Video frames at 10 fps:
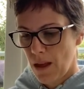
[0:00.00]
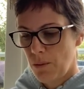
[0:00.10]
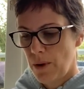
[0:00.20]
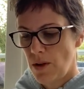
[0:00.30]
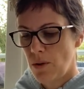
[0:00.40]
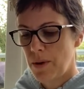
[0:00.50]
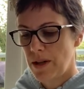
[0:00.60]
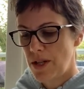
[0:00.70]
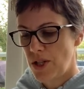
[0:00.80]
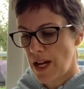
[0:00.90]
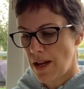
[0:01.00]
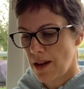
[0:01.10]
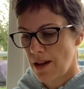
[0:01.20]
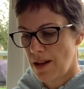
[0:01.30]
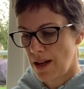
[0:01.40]
When your world is
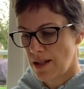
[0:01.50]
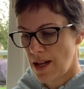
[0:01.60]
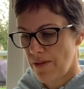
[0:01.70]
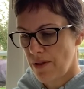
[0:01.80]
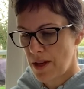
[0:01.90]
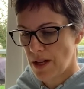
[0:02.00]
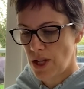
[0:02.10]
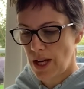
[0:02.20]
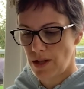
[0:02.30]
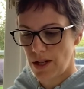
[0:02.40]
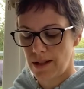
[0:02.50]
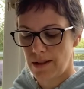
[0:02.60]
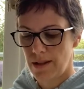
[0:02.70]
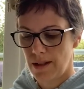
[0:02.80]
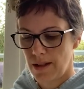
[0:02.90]
shaken and everything
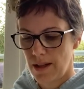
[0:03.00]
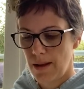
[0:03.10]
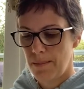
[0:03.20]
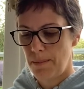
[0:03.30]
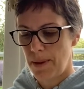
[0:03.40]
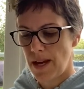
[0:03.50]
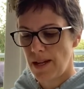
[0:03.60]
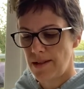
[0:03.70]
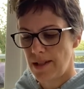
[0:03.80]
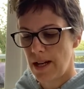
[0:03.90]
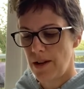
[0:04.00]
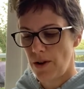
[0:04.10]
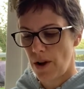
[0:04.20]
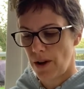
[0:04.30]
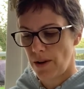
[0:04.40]
changes, be still and
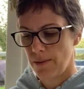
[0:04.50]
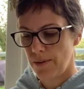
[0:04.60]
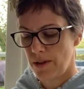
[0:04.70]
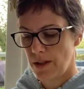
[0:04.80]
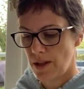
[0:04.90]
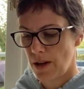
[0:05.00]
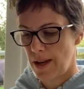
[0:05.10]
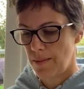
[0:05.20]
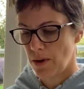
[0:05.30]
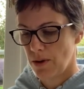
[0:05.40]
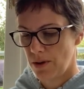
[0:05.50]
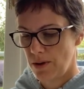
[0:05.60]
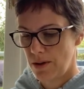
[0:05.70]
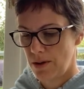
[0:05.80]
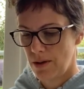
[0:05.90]
know that I am God.